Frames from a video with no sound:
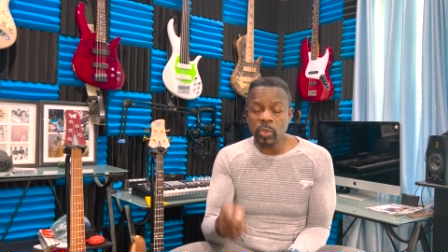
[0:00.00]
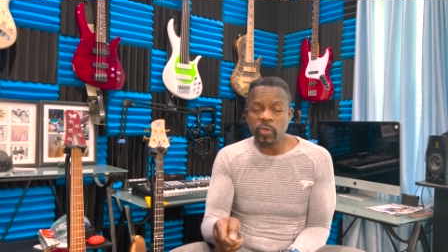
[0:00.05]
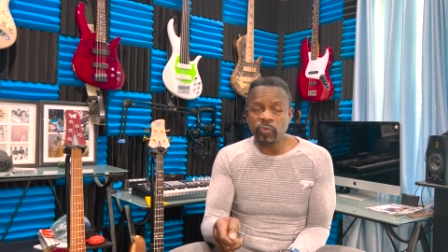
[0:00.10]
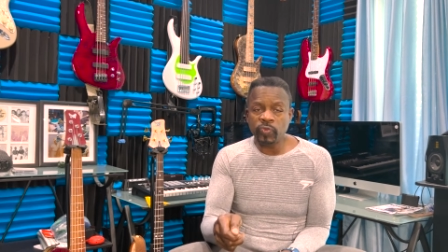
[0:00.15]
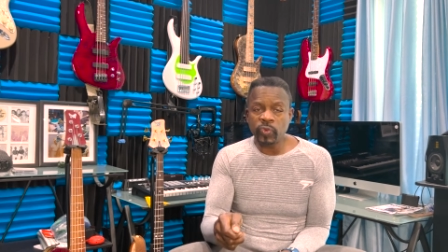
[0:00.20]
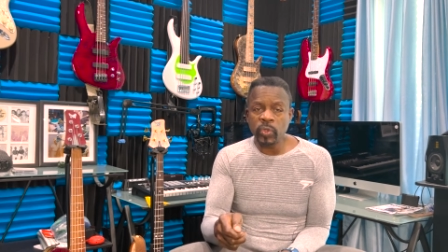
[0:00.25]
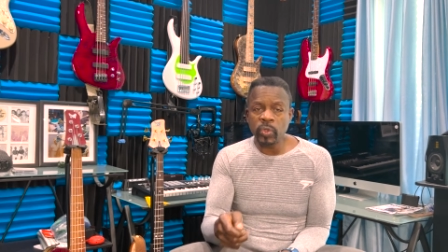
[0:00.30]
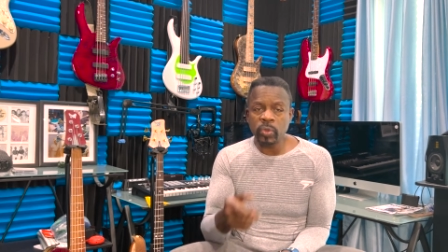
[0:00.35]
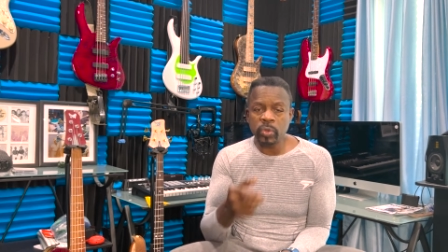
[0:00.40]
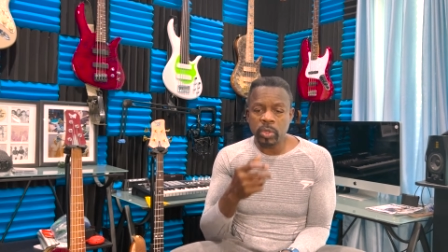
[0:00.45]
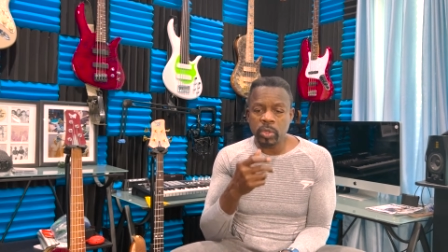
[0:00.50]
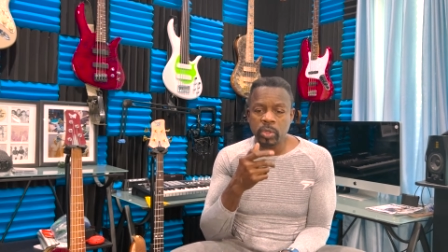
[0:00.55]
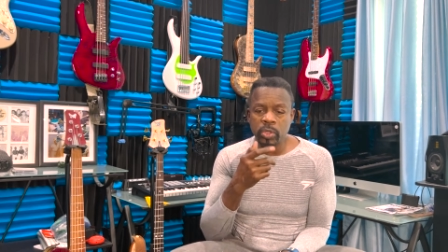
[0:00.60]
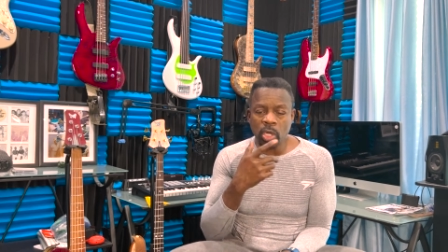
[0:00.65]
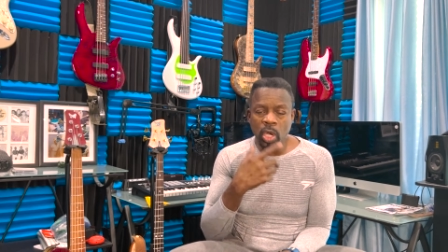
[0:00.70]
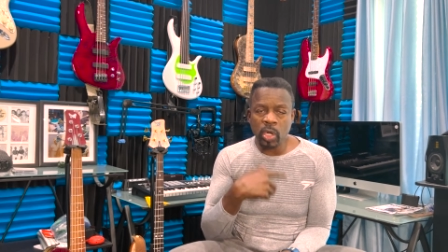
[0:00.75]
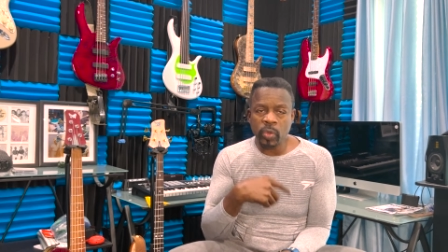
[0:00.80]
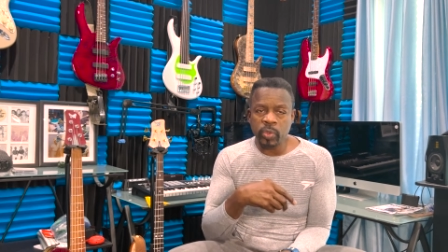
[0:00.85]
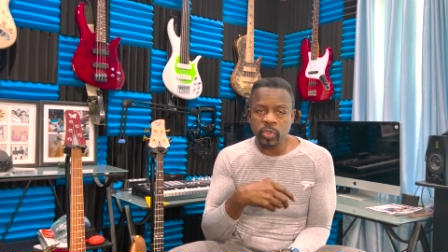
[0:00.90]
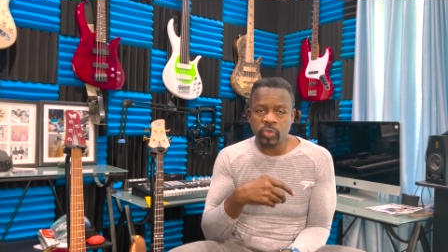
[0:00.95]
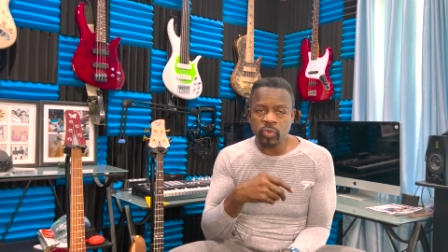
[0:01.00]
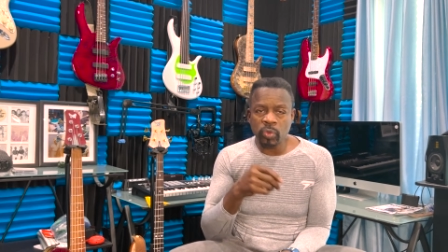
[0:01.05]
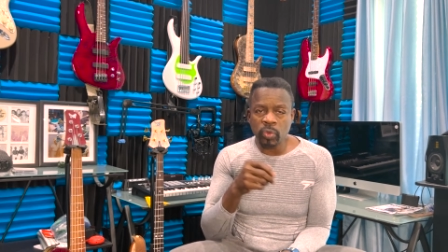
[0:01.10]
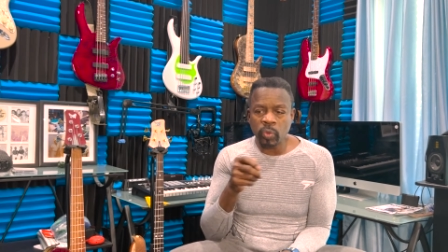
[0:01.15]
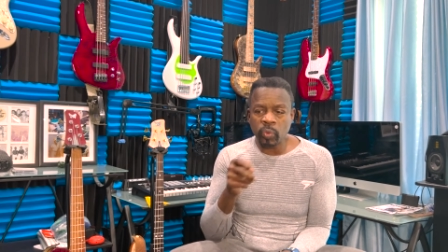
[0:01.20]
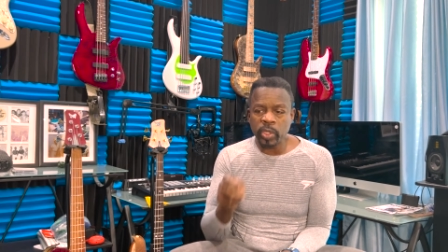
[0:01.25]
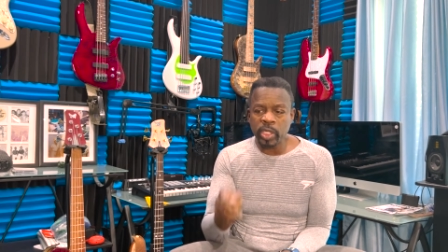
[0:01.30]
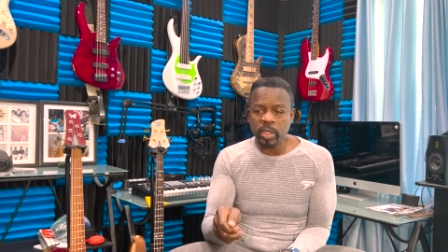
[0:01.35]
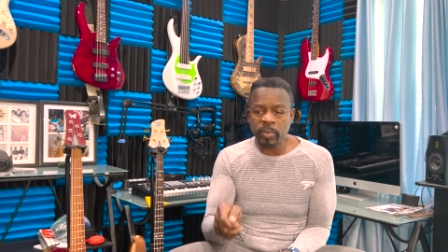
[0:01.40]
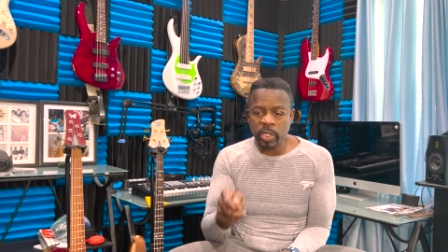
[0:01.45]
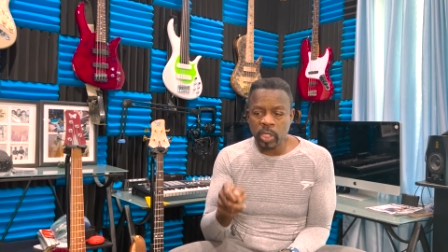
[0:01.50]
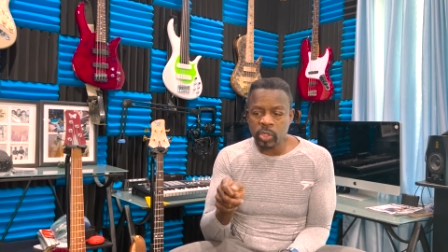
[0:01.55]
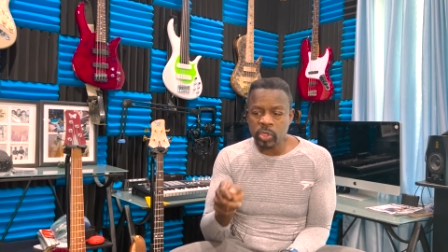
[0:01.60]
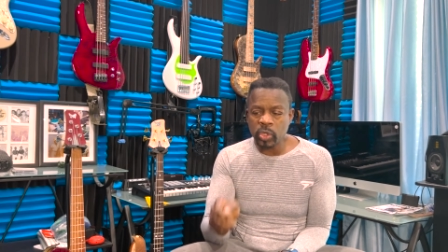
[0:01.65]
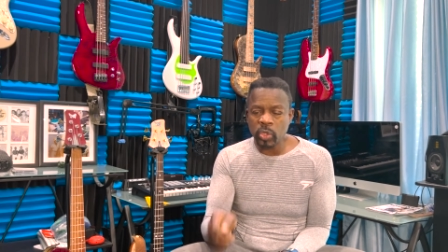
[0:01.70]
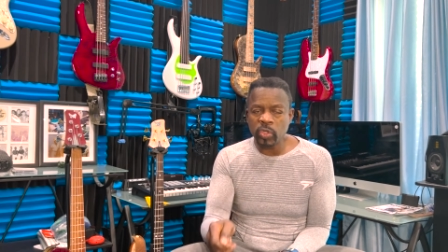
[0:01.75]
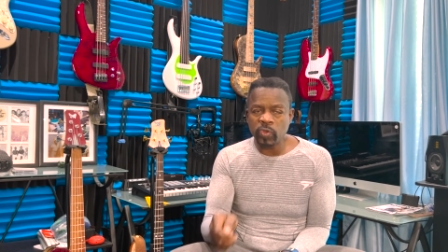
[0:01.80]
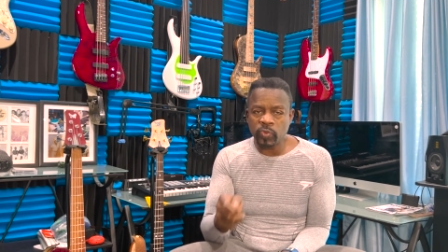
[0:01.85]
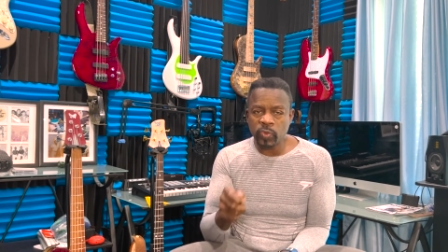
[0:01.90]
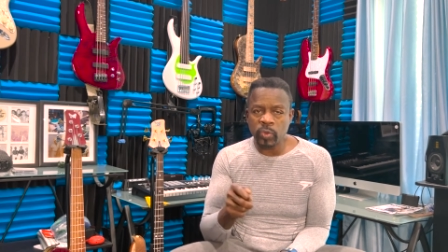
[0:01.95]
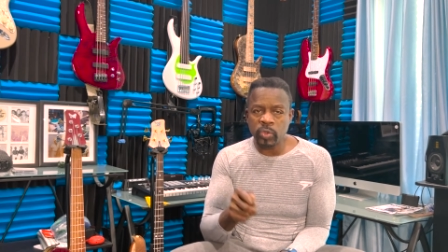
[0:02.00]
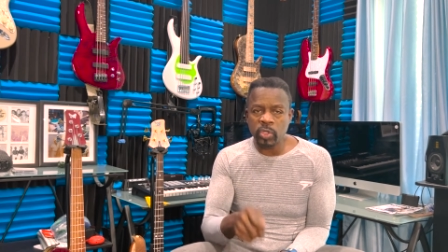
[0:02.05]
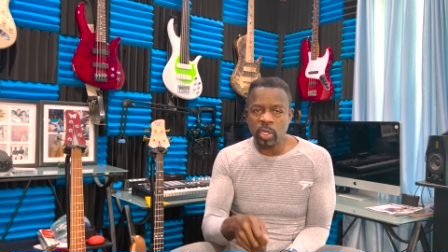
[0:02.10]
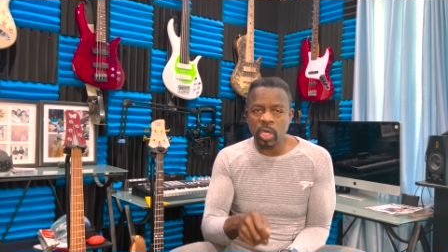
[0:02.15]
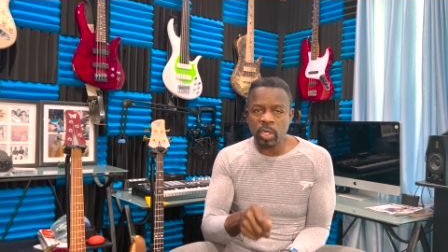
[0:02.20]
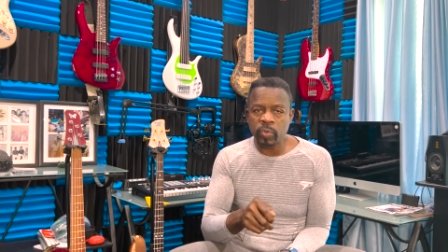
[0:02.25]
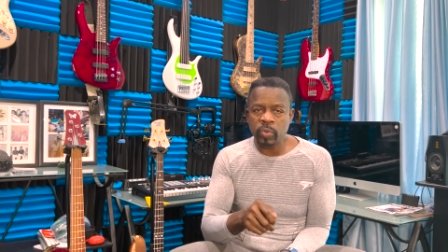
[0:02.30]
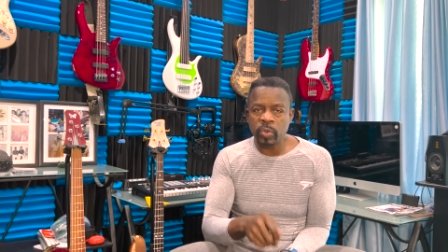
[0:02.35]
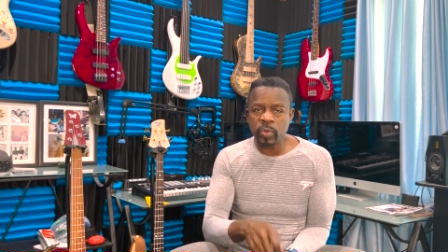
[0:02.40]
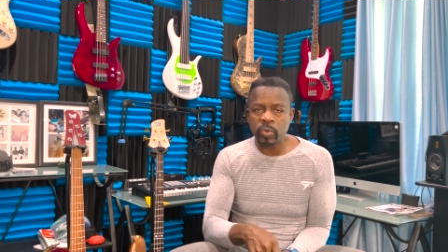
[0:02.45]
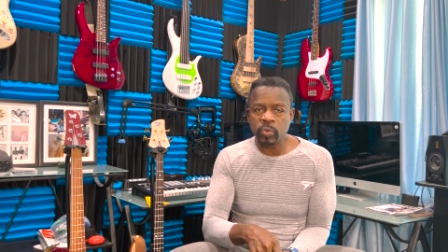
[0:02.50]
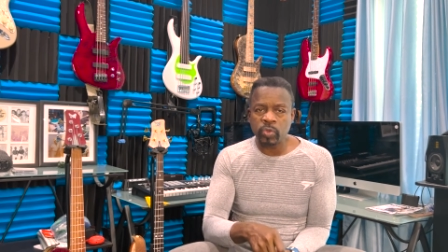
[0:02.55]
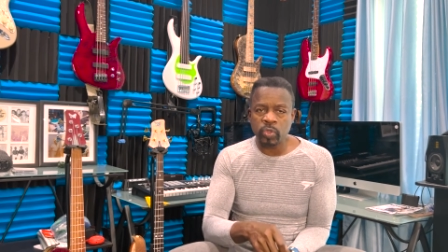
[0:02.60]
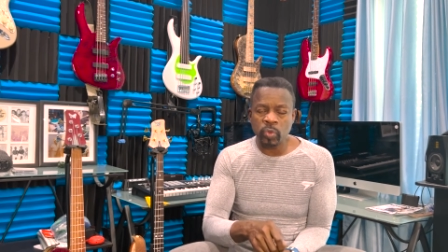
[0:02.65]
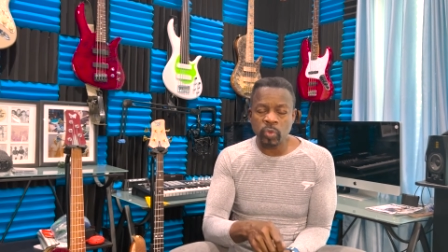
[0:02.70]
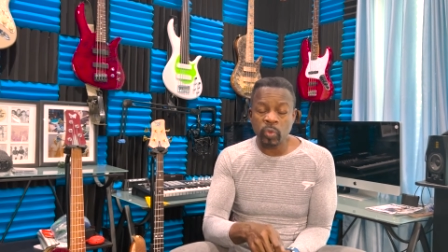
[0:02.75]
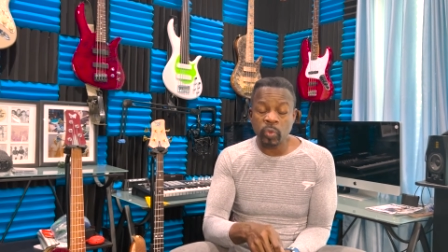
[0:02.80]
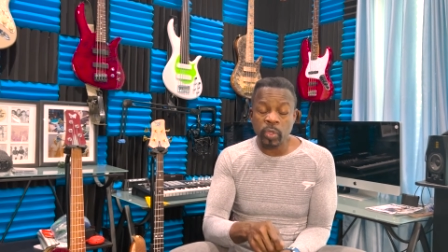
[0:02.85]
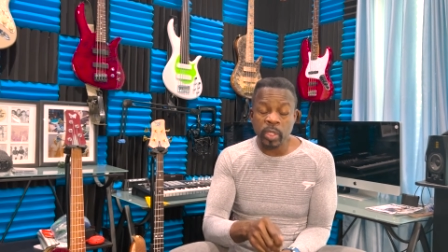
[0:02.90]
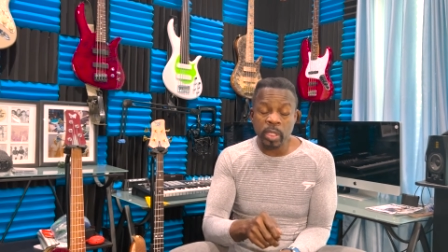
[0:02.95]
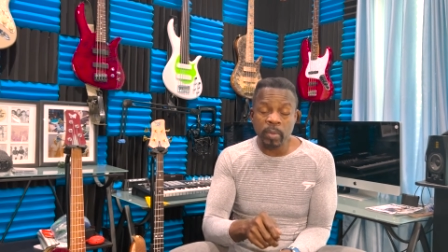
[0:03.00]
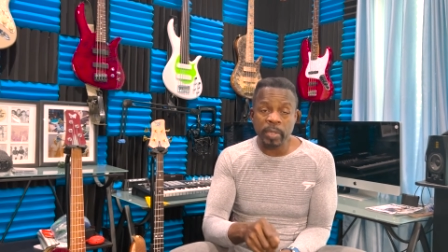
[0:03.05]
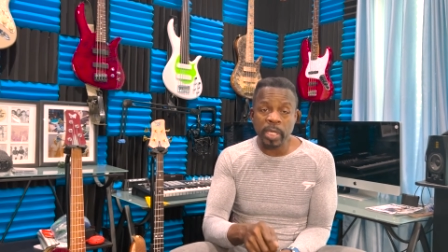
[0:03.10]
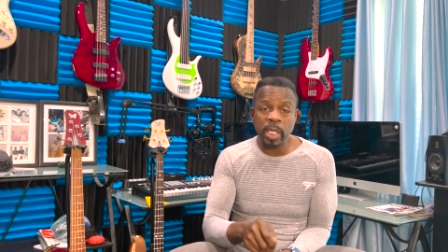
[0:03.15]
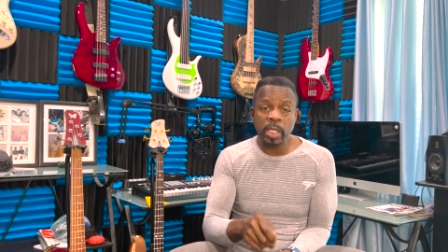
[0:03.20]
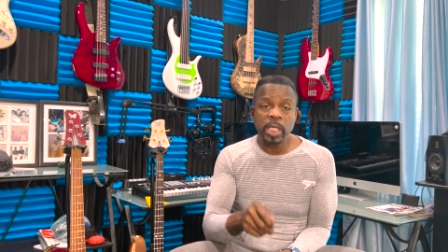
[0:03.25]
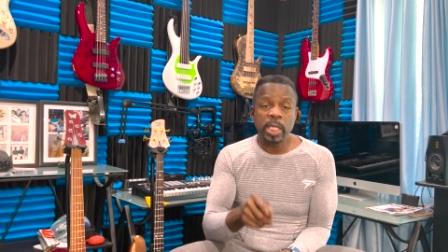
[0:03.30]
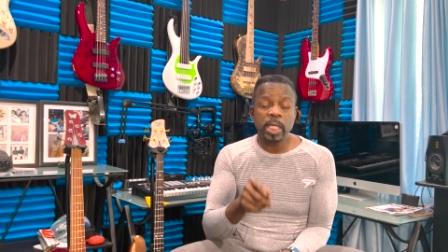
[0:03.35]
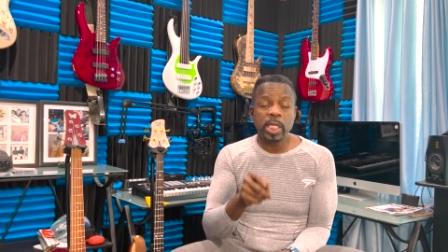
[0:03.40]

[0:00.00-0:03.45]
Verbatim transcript: the food, dog would drool, ring a bell. Showed the food, dog would drool, ring a bell.